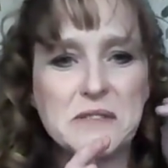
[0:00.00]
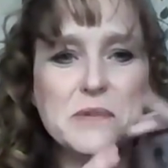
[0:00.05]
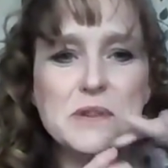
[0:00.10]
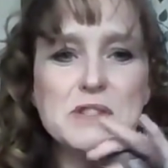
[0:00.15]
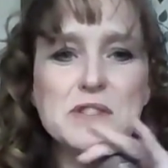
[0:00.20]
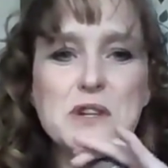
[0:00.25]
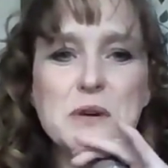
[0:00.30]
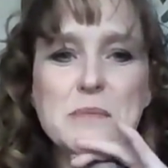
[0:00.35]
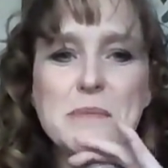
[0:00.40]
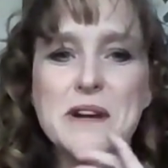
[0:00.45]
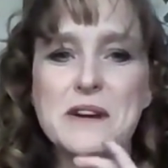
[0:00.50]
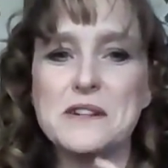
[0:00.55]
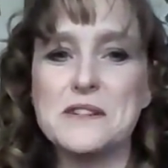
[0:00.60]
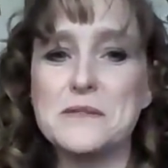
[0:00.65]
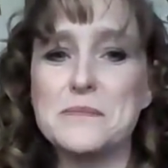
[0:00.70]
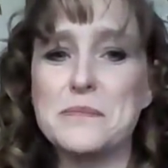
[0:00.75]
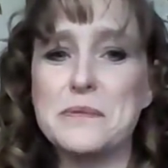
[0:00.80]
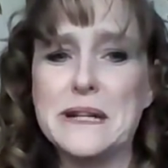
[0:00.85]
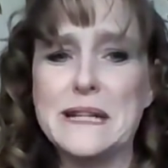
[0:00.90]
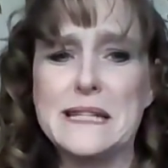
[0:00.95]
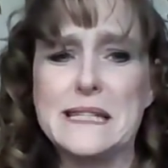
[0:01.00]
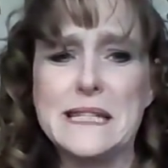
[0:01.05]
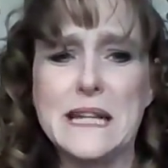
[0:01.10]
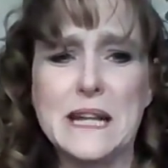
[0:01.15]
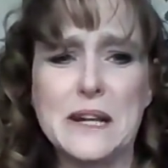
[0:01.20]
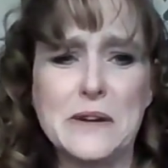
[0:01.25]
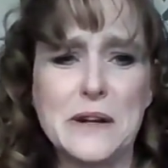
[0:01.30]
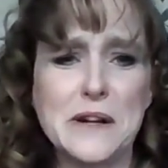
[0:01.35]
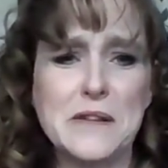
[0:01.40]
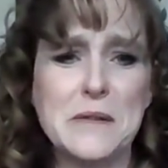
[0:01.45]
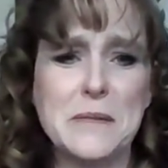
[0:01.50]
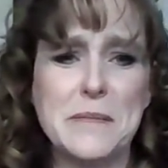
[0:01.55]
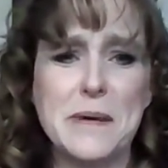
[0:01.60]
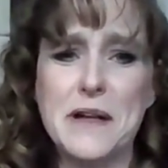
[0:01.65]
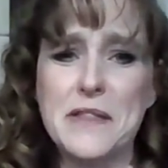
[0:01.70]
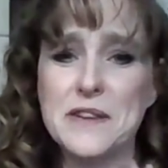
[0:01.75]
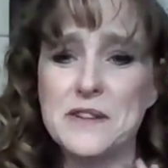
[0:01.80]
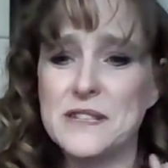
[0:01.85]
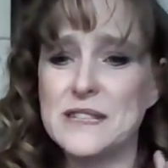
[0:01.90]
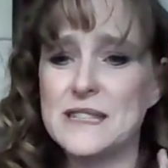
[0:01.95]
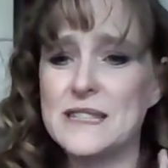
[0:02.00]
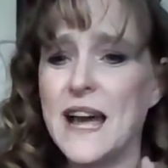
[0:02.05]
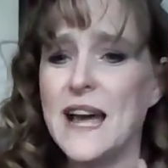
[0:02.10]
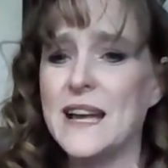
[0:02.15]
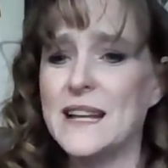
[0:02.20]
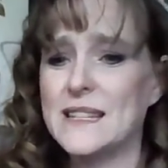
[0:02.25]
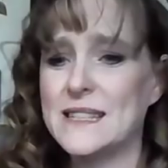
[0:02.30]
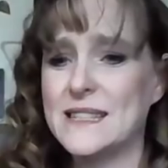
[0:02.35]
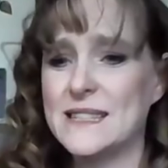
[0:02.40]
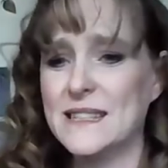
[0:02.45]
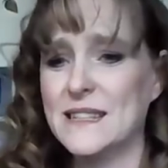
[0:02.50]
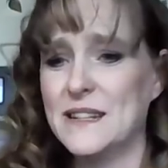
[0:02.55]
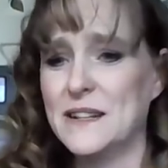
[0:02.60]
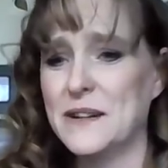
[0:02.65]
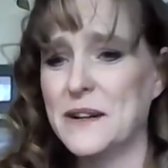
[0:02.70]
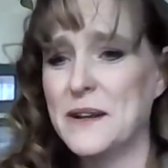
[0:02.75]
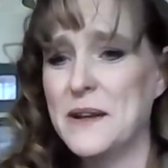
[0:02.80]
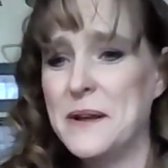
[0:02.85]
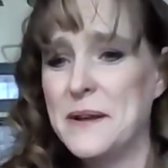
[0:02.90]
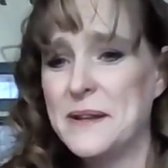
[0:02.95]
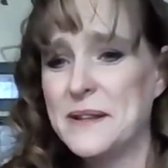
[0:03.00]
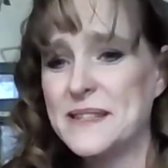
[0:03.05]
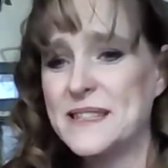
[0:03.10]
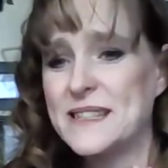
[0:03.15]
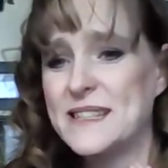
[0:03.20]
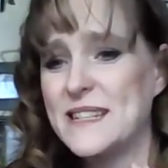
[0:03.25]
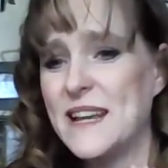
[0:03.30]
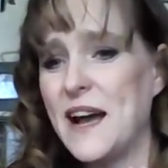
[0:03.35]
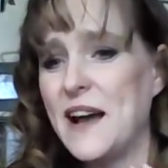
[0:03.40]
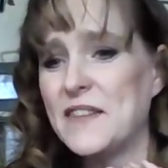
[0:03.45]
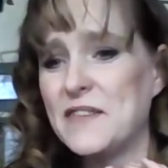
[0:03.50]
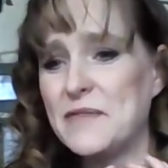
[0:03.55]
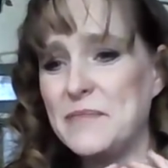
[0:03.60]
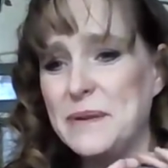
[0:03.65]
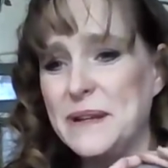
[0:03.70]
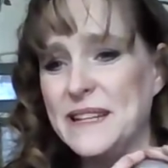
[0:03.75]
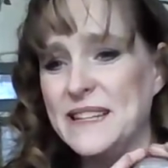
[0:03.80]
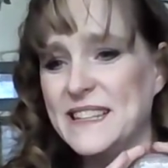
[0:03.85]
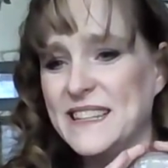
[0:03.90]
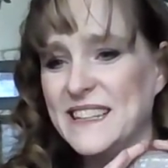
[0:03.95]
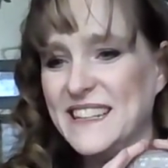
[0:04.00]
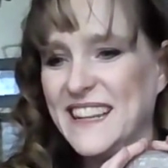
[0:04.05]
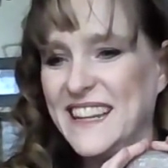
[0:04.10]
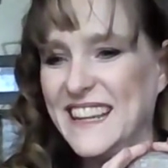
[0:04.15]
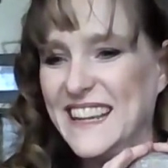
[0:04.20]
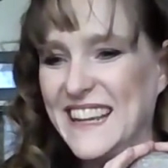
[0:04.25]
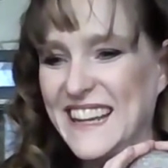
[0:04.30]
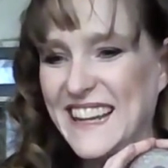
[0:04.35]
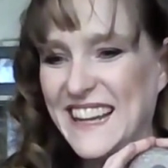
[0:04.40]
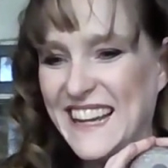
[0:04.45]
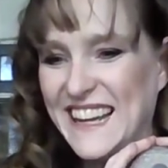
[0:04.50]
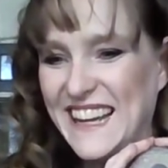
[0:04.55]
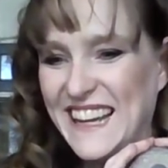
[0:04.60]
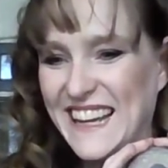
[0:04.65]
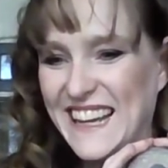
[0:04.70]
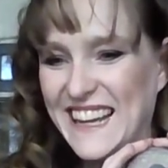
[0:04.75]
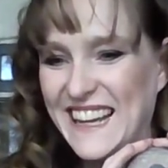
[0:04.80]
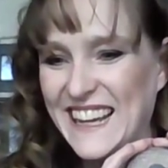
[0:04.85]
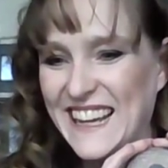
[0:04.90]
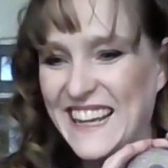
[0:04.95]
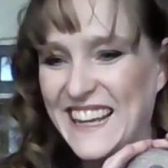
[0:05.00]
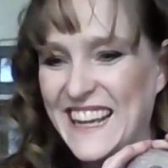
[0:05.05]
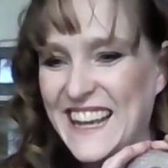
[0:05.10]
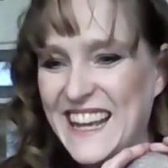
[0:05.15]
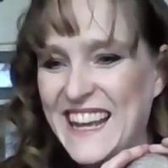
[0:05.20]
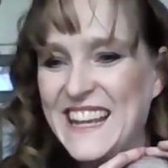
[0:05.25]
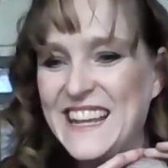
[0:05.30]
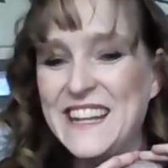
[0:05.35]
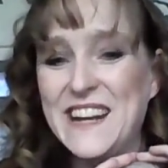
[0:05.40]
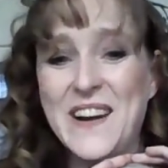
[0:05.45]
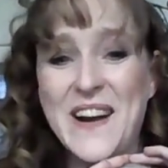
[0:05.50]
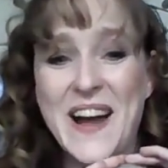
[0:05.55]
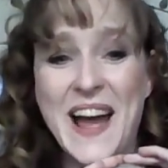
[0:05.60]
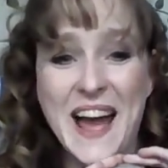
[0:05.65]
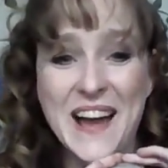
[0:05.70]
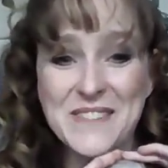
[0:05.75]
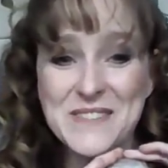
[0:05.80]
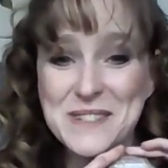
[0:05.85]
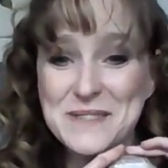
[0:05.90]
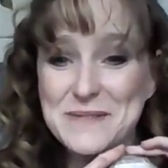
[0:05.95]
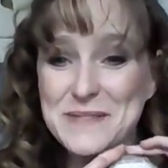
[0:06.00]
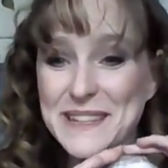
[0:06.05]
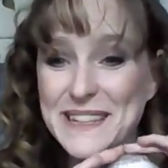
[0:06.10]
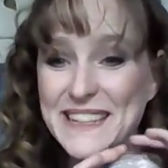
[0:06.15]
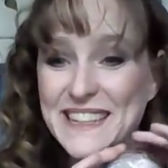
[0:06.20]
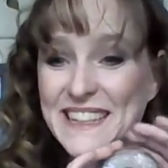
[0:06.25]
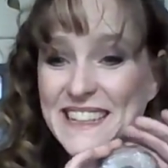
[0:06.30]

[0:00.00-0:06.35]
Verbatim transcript: Most soap makers are pretty secretive about their styles and their stuff, but you don't have to be.